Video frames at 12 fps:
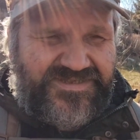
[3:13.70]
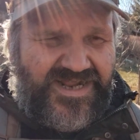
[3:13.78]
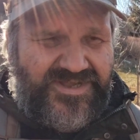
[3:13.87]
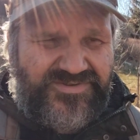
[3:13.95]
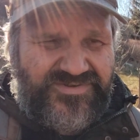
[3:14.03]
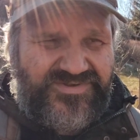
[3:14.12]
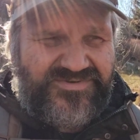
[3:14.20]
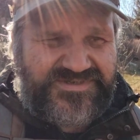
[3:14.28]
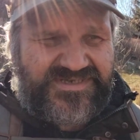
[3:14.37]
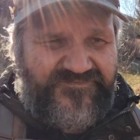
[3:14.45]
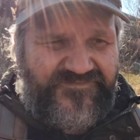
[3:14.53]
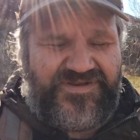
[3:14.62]
try to do
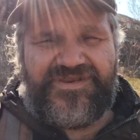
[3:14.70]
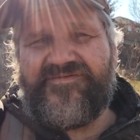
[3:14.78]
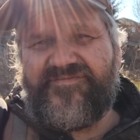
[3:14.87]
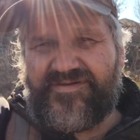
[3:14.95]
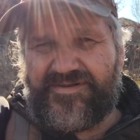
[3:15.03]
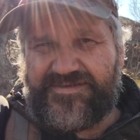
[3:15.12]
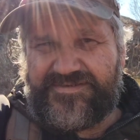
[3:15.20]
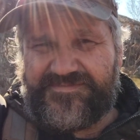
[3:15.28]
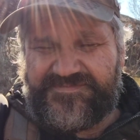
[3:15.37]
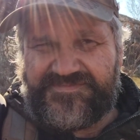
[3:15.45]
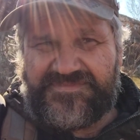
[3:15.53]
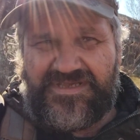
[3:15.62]
something different.
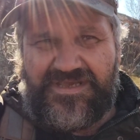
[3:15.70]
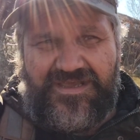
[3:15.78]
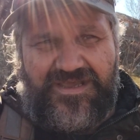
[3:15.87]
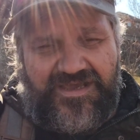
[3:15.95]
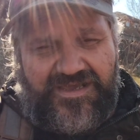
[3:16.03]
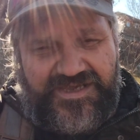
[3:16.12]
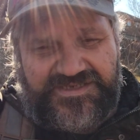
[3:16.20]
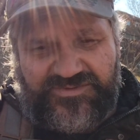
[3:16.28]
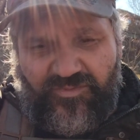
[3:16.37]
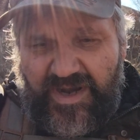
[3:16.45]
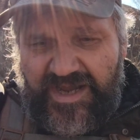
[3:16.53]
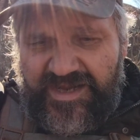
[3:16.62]
It's
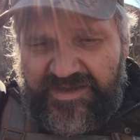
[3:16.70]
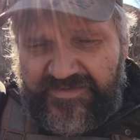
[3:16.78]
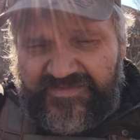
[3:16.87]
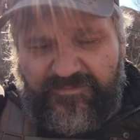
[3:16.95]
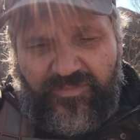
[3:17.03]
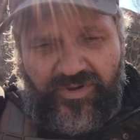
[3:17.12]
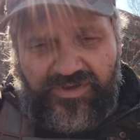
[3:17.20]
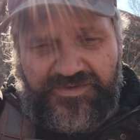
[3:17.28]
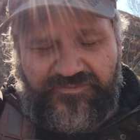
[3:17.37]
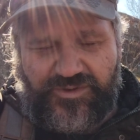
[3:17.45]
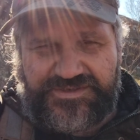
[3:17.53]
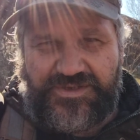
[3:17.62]
why the
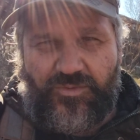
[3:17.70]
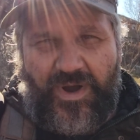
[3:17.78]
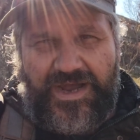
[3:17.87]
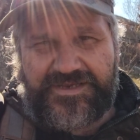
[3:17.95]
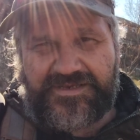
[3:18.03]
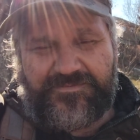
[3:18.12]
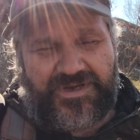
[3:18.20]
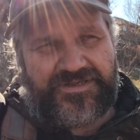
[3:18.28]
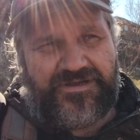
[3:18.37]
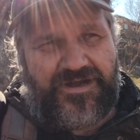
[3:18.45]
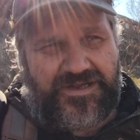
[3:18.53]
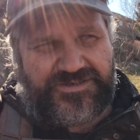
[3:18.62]
Poland was invited, but
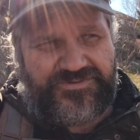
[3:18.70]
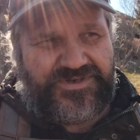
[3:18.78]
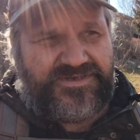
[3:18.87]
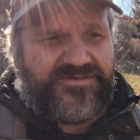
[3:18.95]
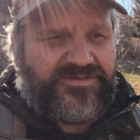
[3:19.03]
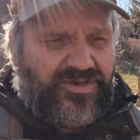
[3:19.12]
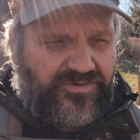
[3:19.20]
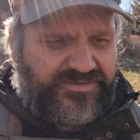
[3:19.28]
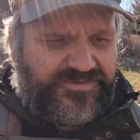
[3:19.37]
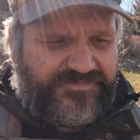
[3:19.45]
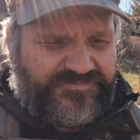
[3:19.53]
Hungary not.